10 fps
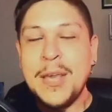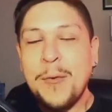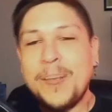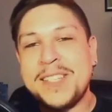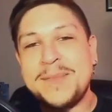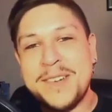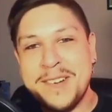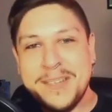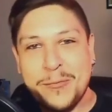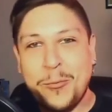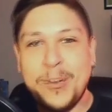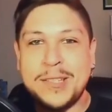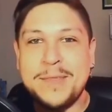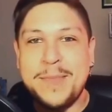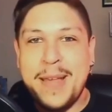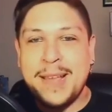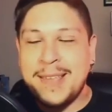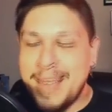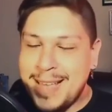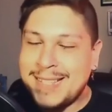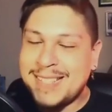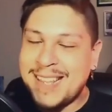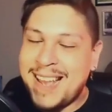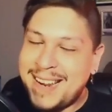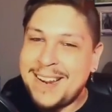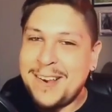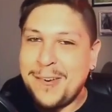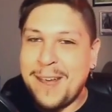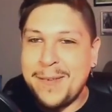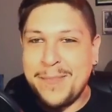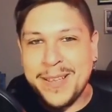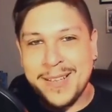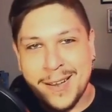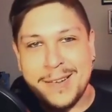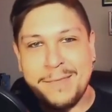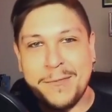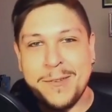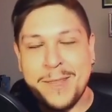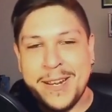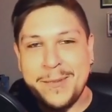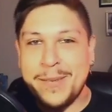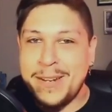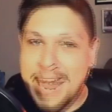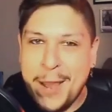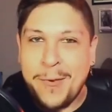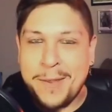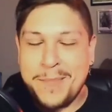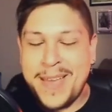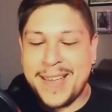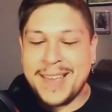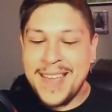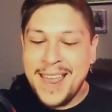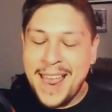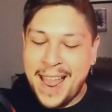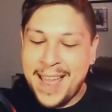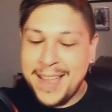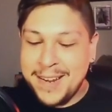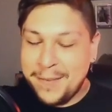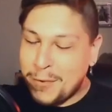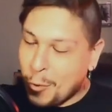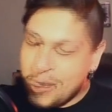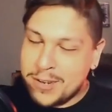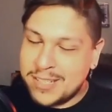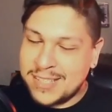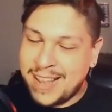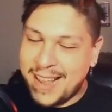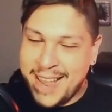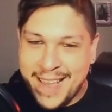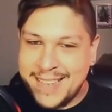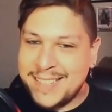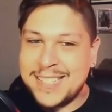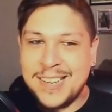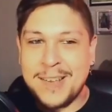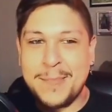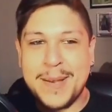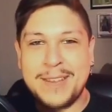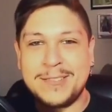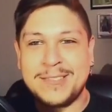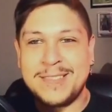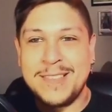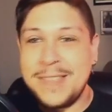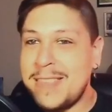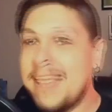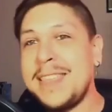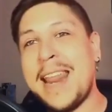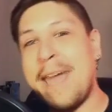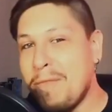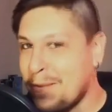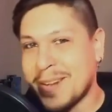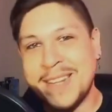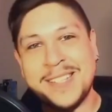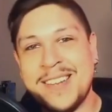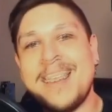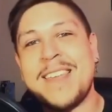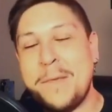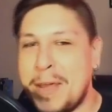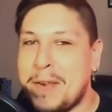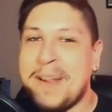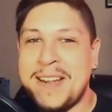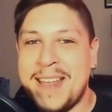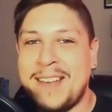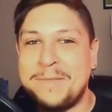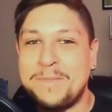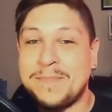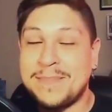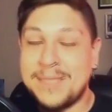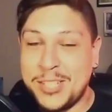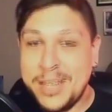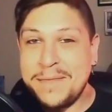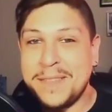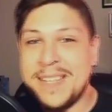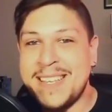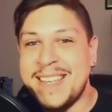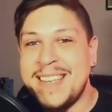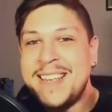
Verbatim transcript: What's up, nerds? Welcome back. Yes, I know I've been gone for a minute, but now I'm back. And of course, I had to talk about the thing that everybody's talking about right now chiefly